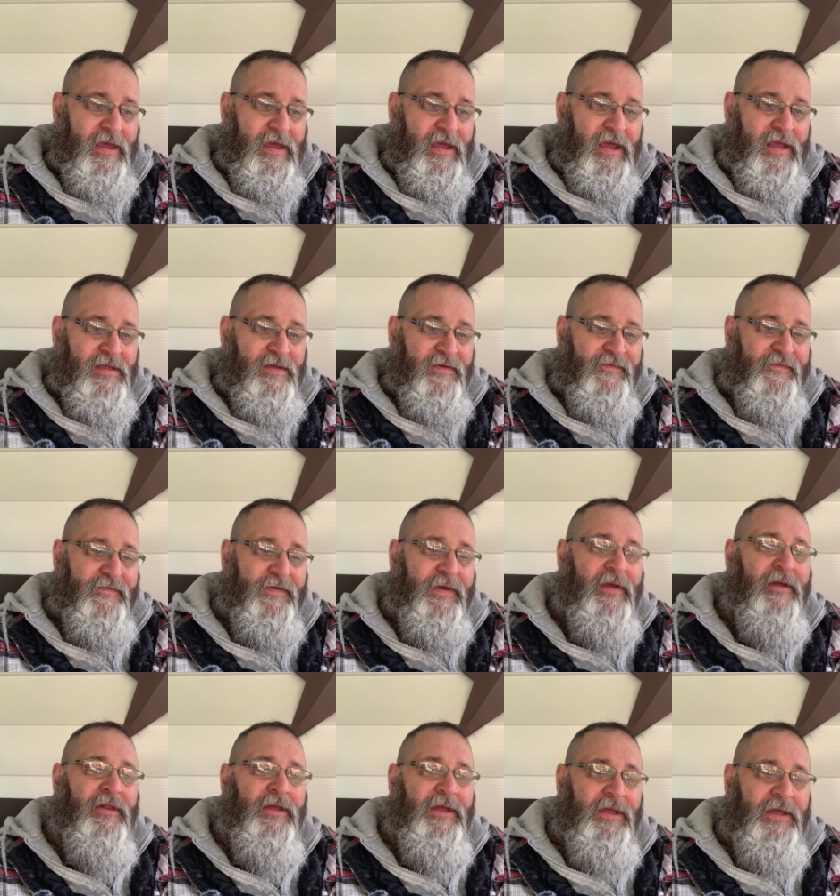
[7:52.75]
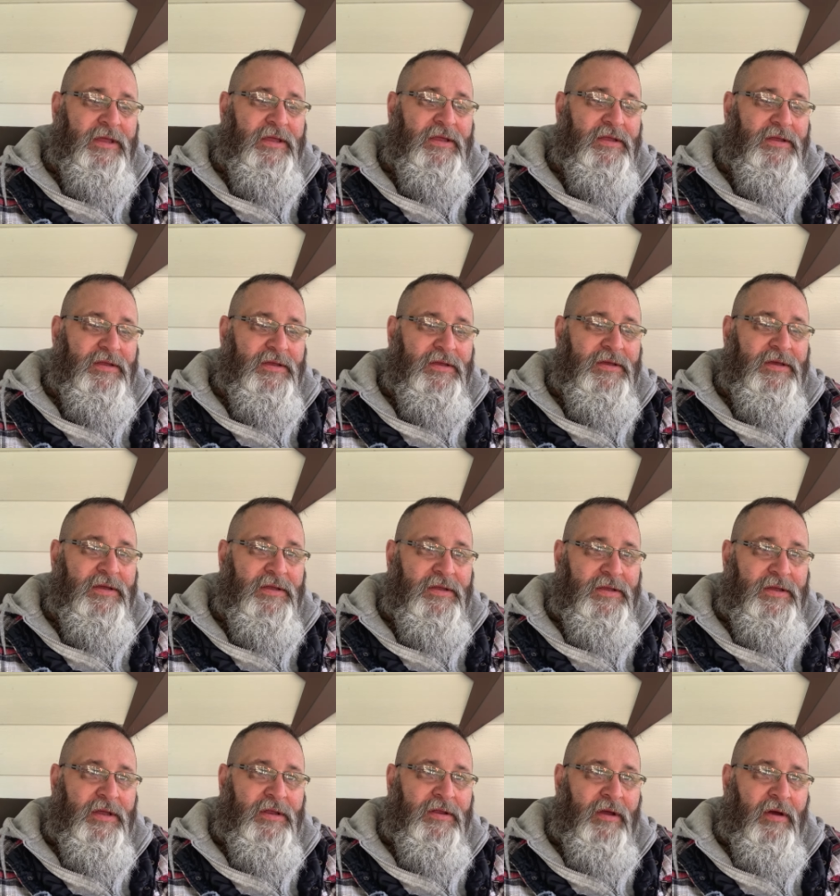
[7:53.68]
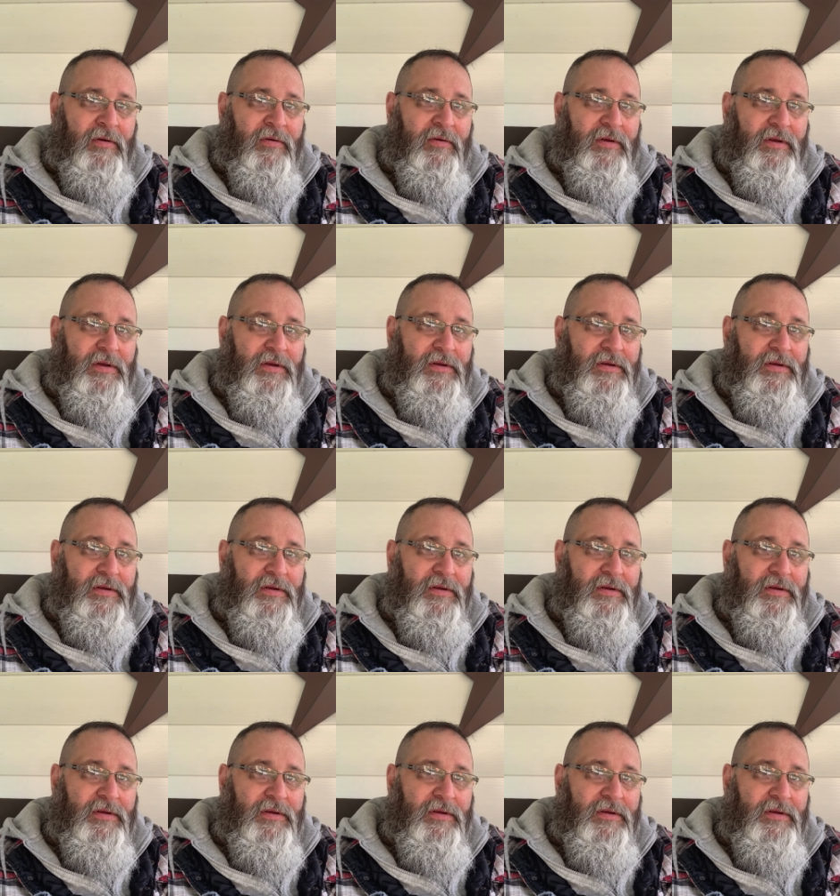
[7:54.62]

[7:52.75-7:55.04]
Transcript: It's a feeling you don't